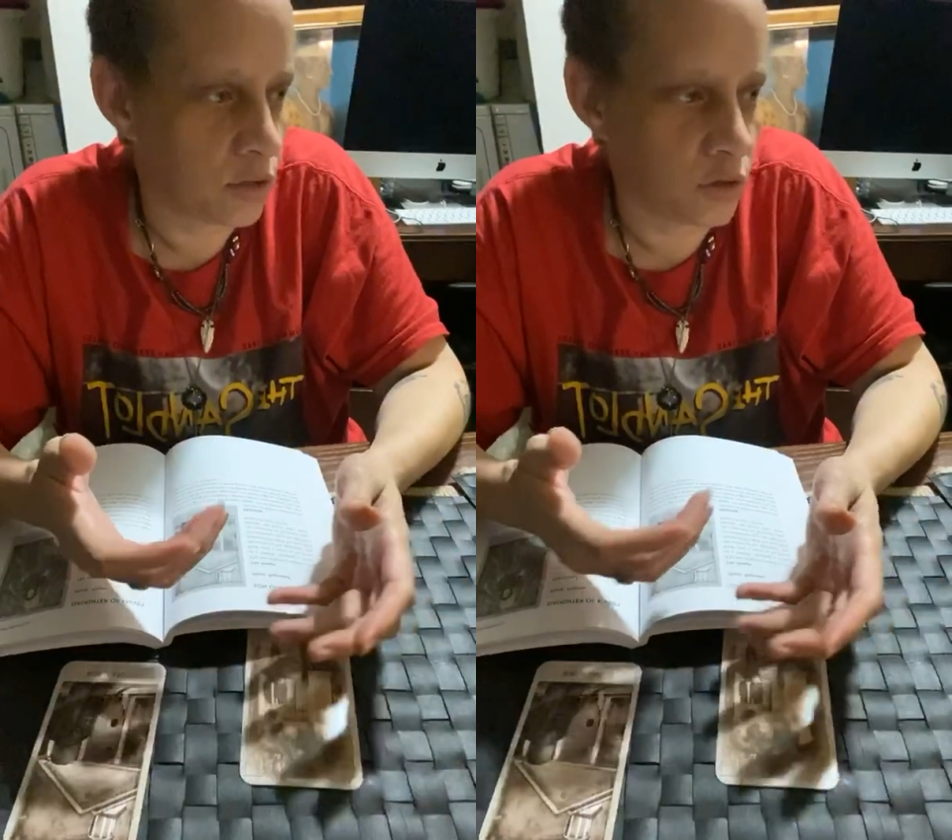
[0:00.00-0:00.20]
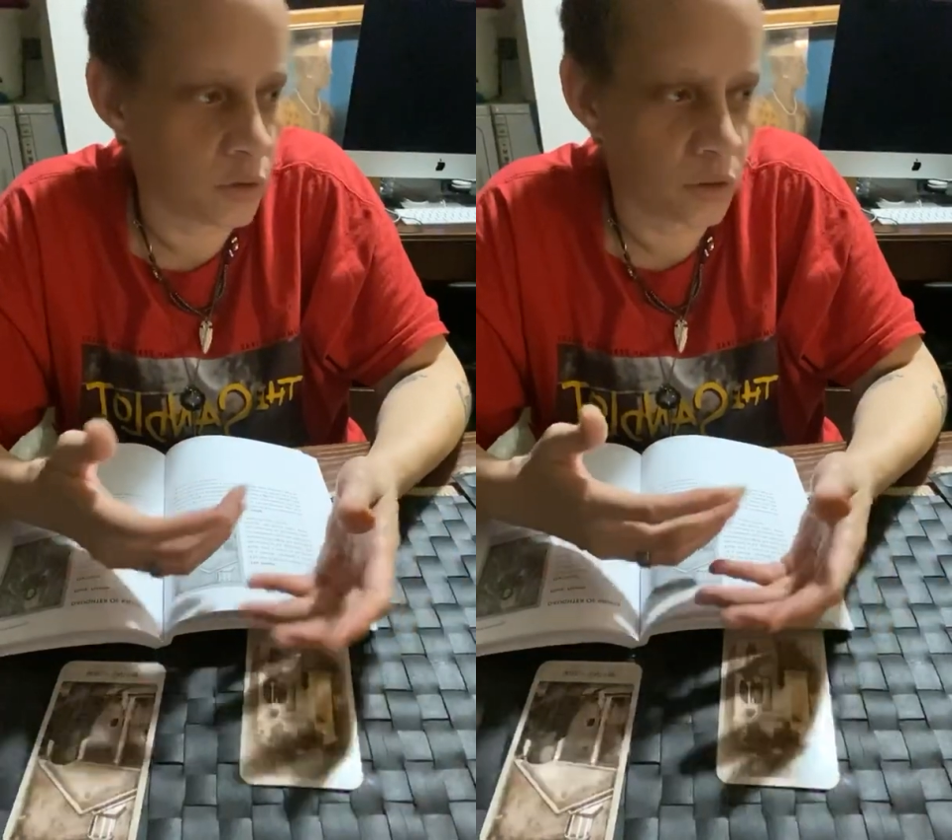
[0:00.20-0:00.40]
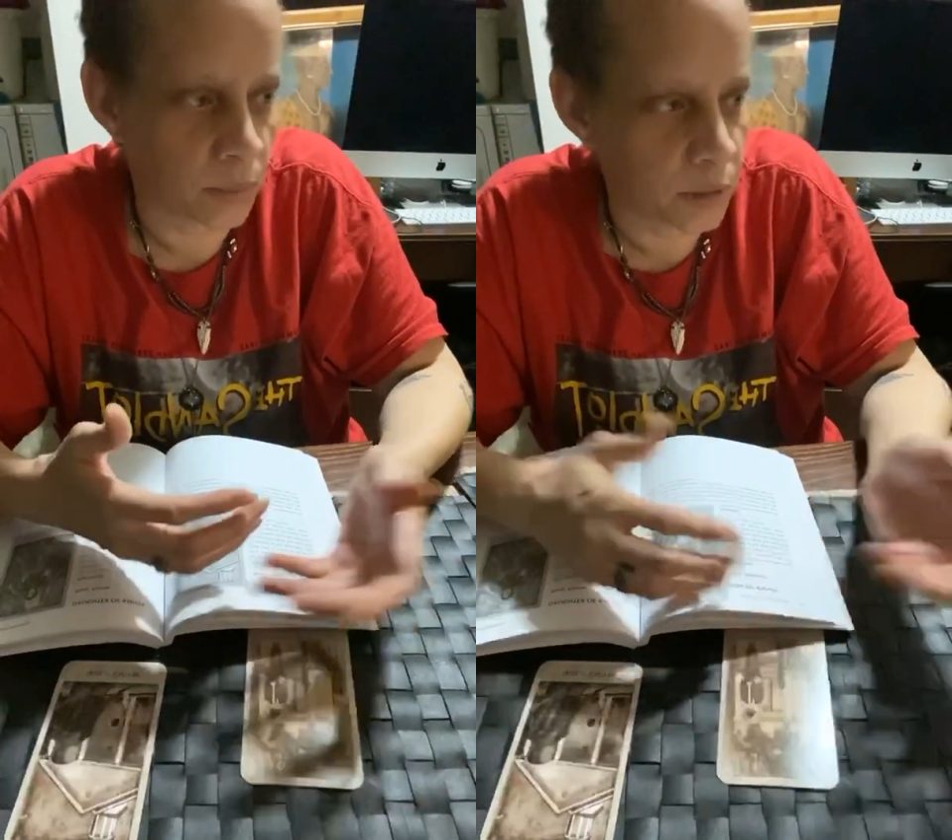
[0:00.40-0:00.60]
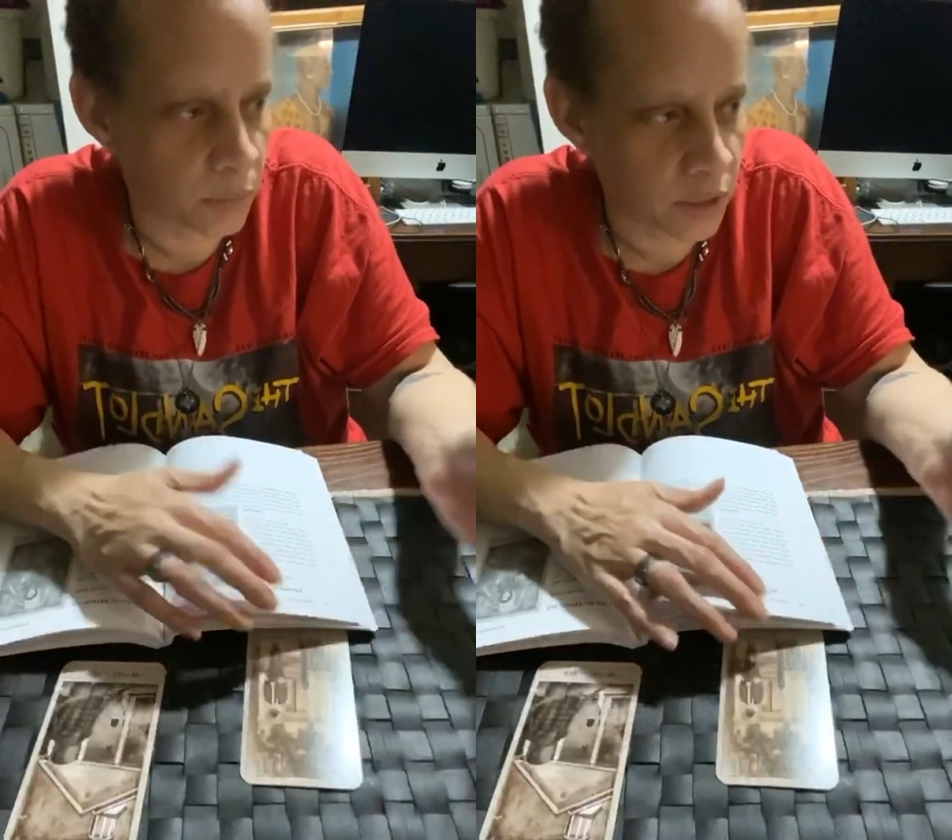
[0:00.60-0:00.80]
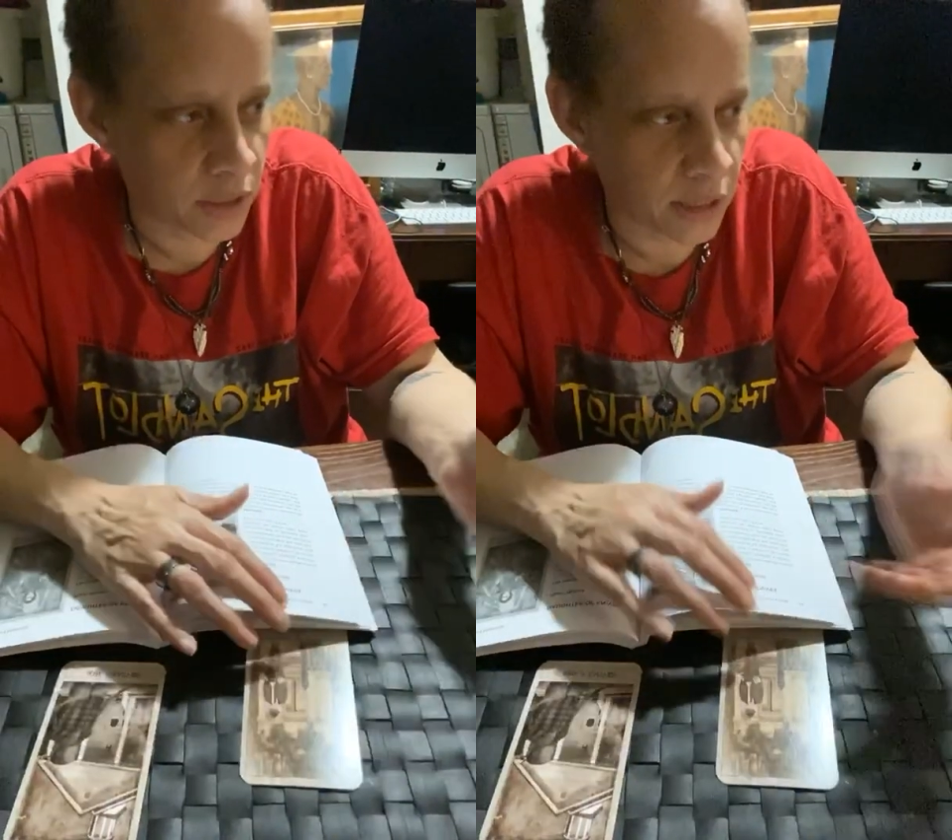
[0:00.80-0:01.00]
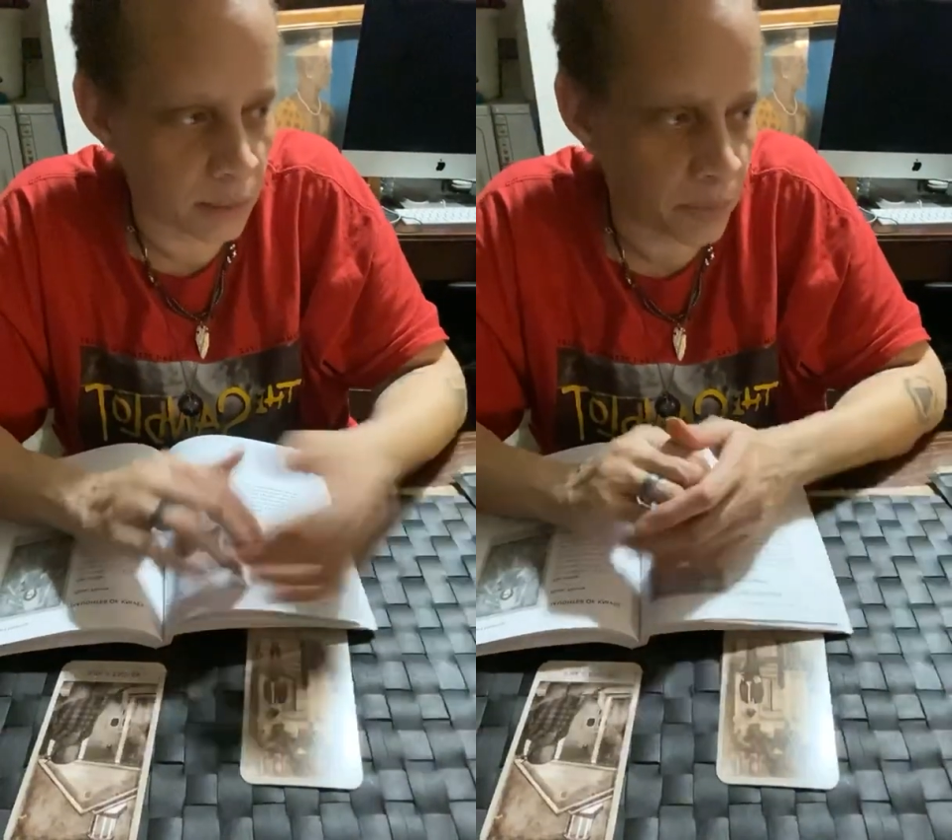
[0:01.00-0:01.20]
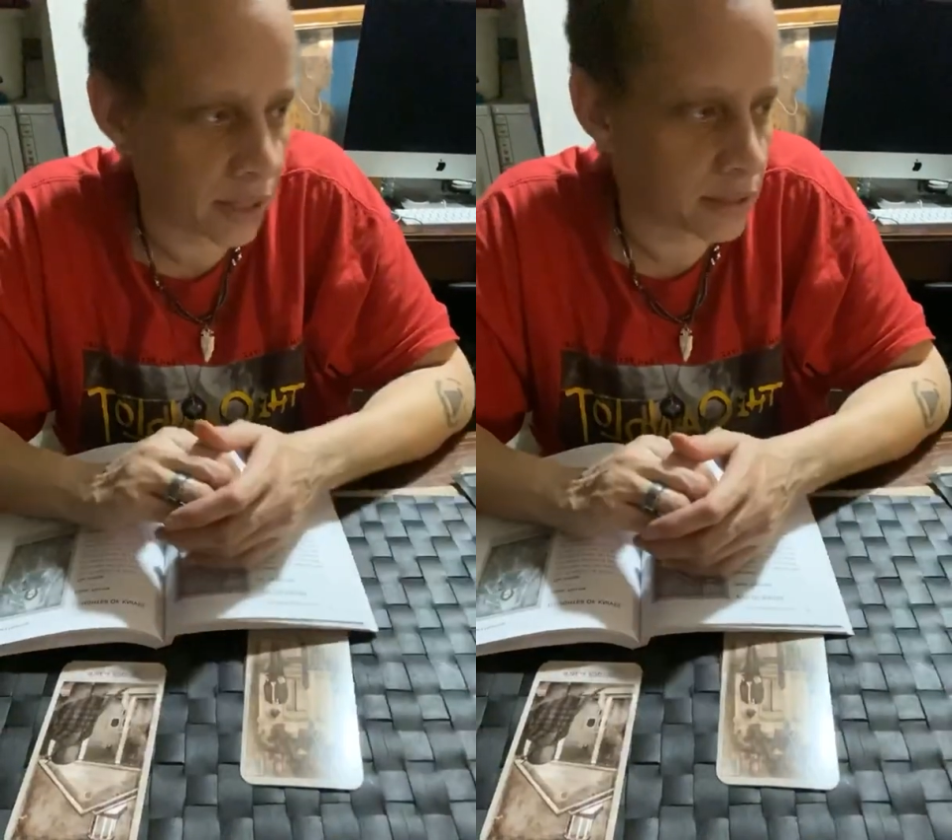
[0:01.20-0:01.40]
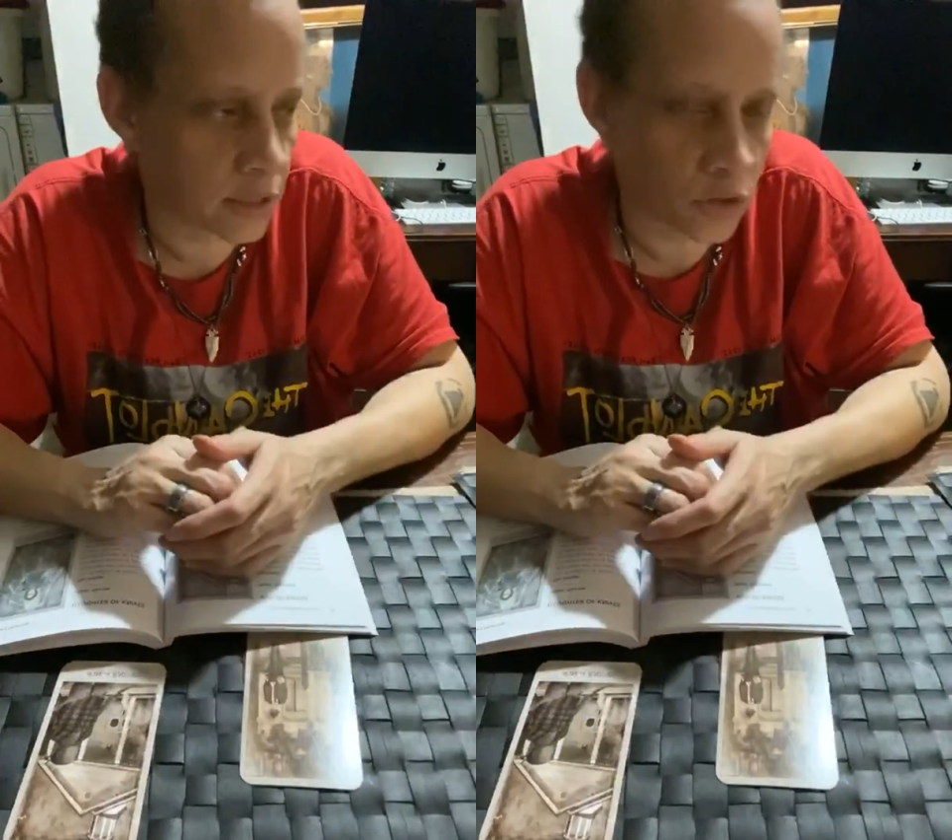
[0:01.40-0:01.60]
you can do something simple as setting up an
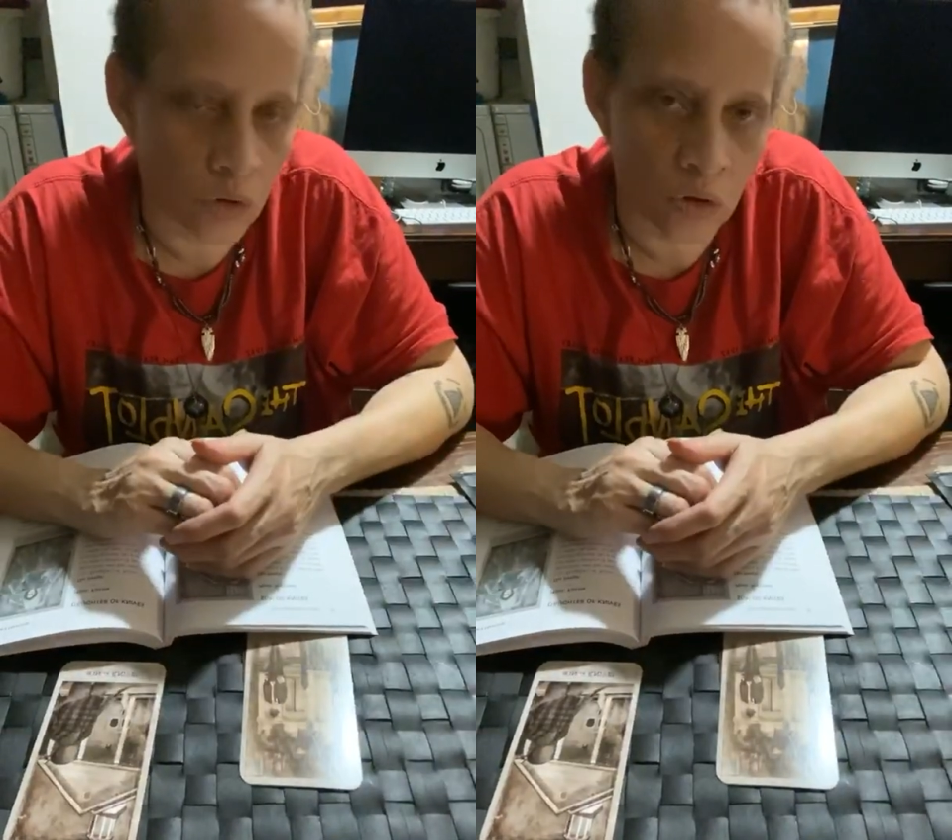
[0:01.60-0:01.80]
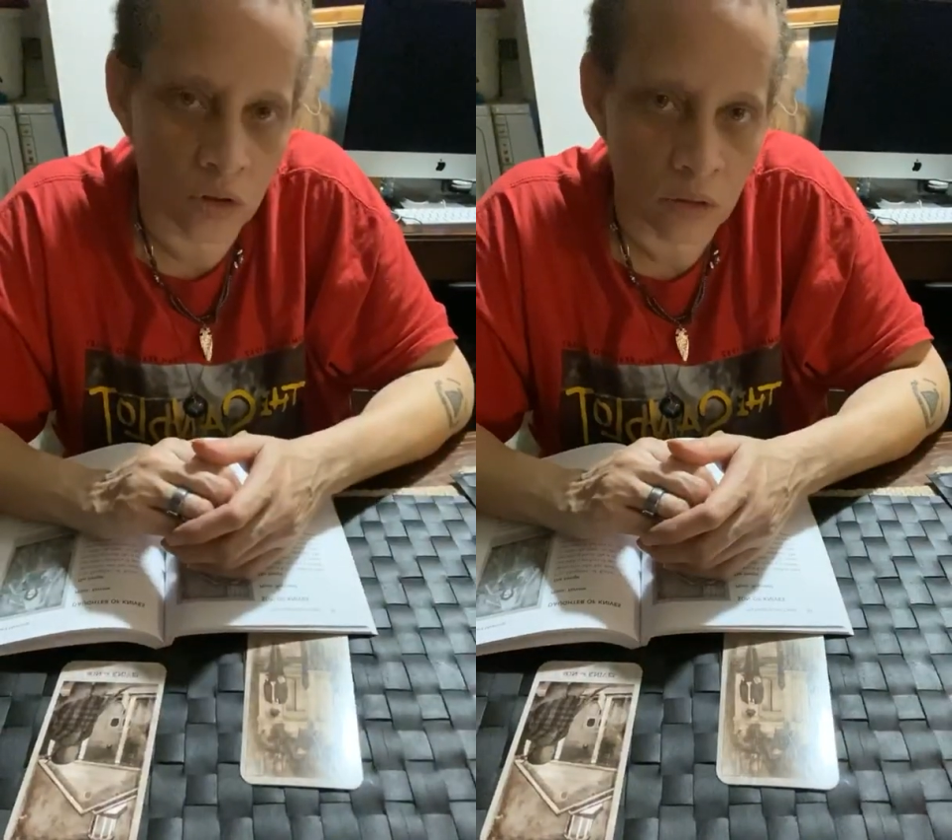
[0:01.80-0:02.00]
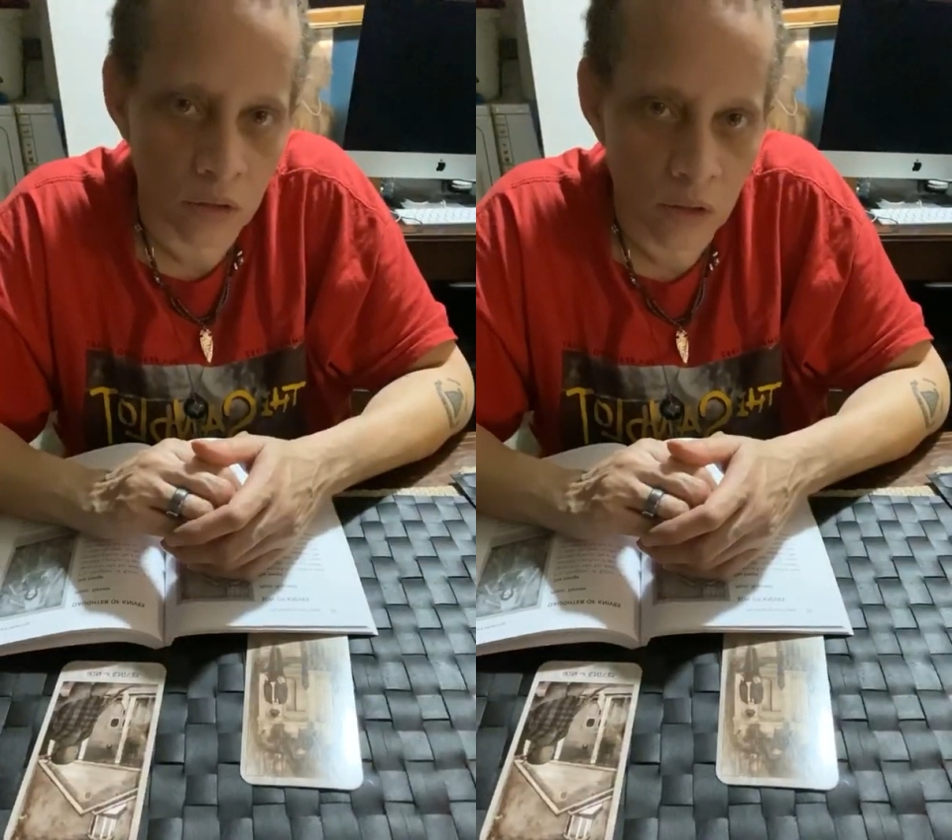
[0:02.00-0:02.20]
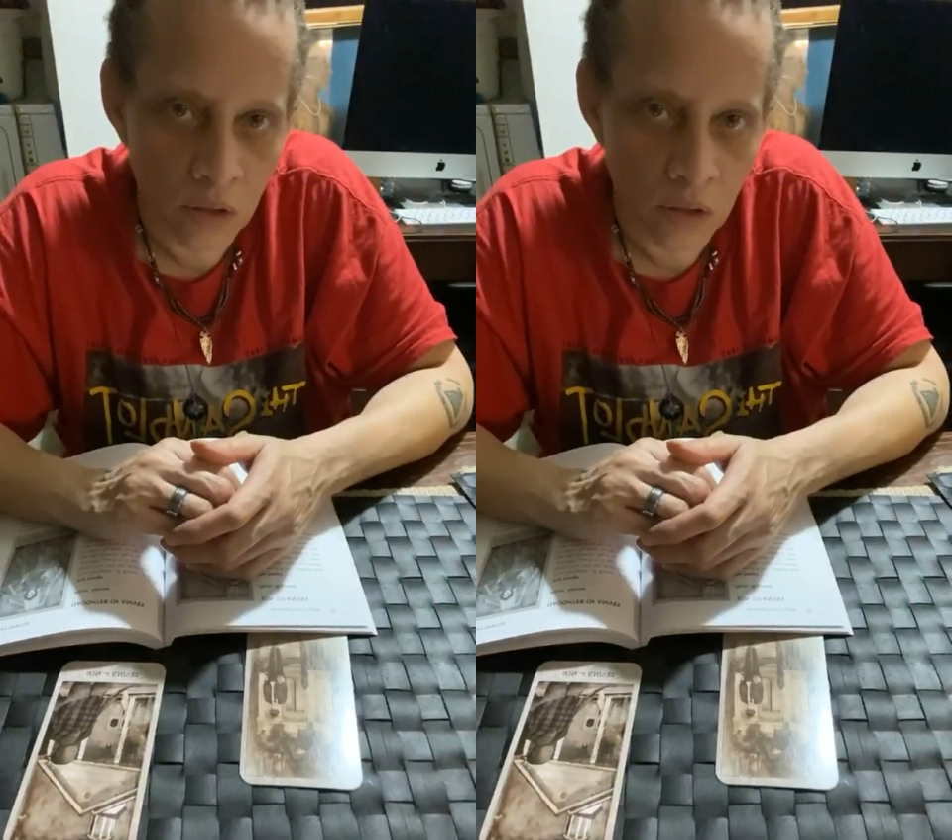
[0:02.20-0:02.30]
ancestor altar.